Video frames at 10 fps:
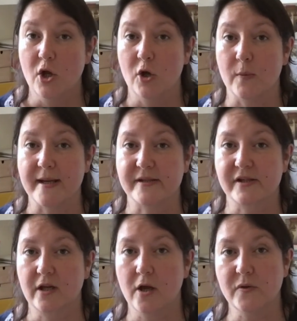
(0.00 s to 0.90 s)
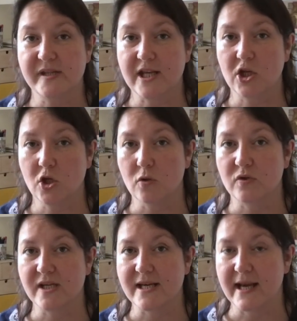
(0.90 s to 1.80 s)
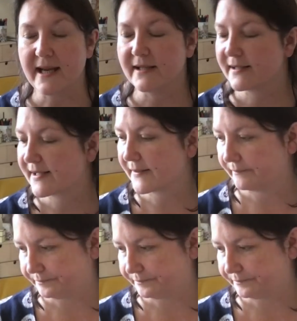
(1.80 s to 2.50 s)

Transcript: who is Cozy Cute Knits,